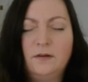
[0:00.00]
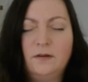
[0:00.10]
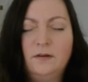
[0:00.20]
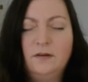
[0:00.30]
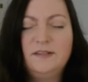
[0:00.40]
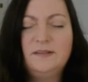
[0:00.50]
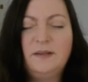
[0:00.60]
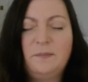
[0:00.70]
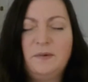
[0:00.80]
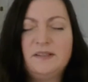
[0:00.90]

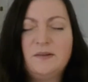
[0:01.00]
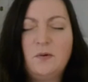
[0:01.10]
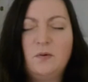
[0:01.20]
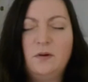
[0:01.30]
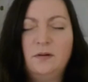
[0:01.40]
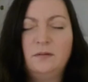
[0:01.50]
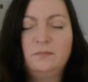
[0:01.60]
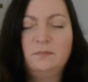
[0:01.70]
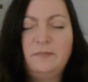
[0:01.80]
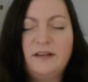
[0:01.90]
Like my soul
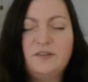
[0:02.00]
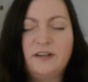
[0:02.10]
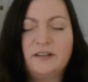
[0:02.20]
matrix.